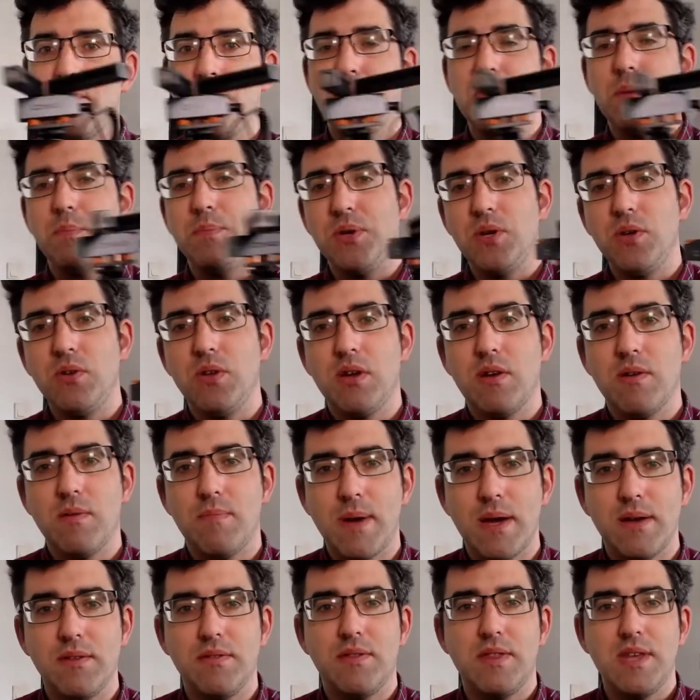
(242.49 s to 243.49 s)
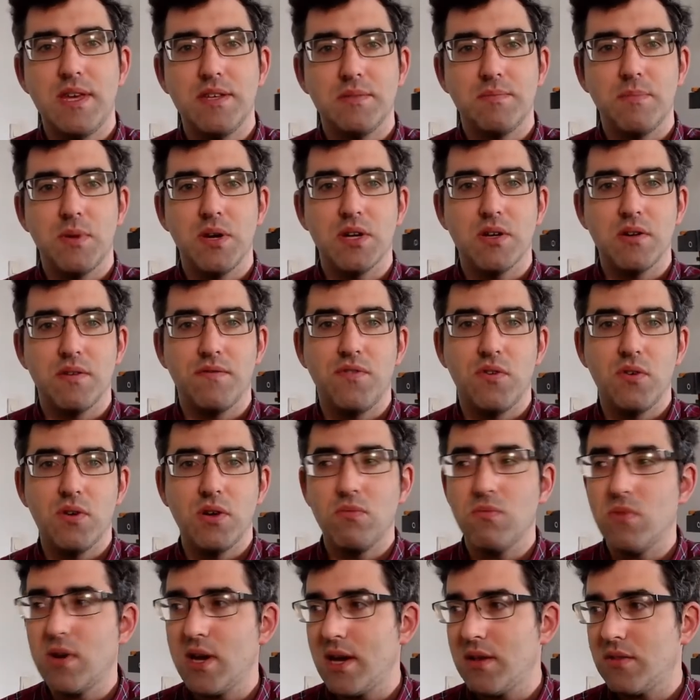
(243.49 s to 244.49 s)
the beauty about this microphone
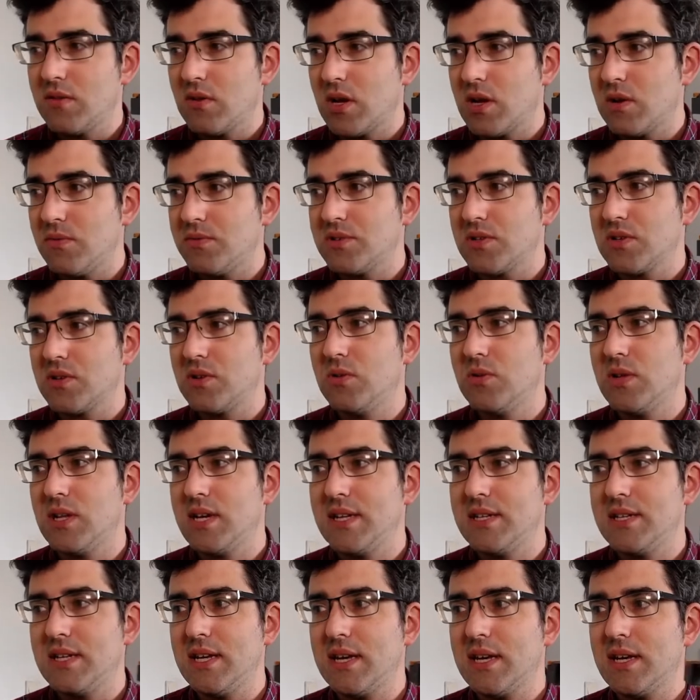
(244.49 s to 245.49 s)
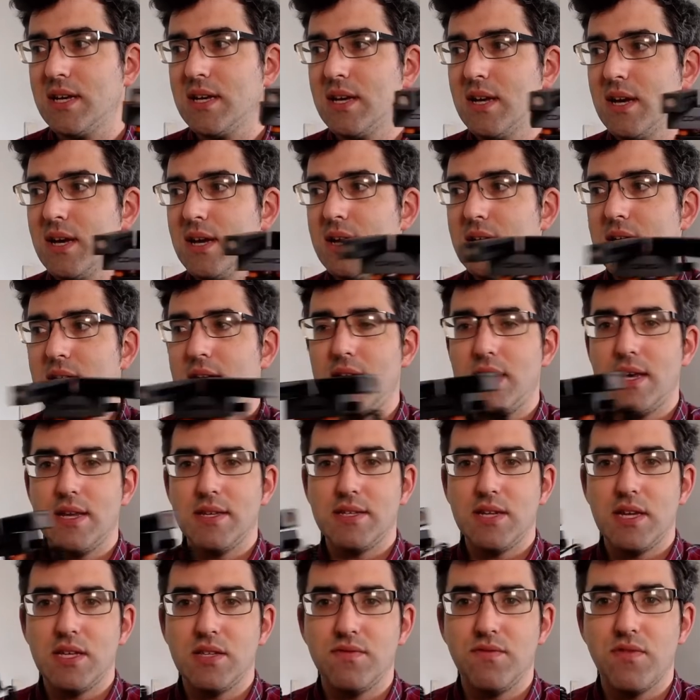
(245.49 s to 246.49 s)
and why I thought it was a cool idea
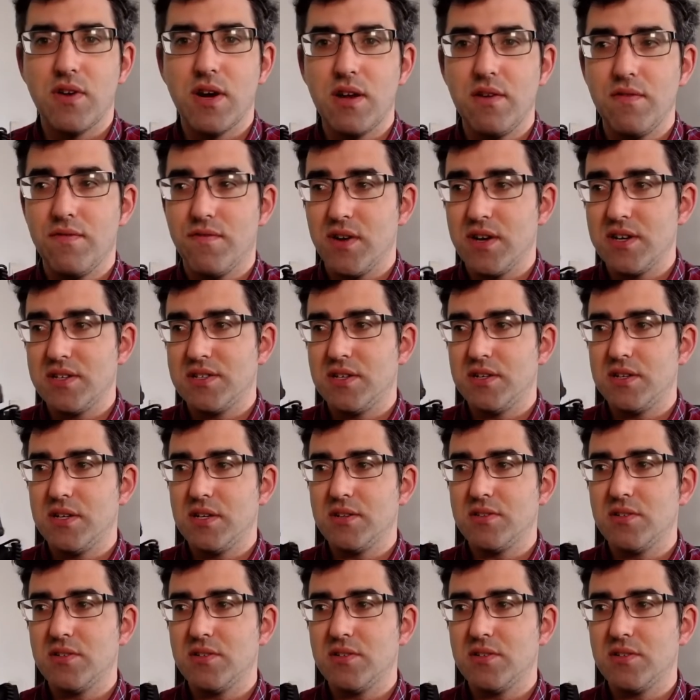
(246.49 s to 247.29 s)
is it's very versatile.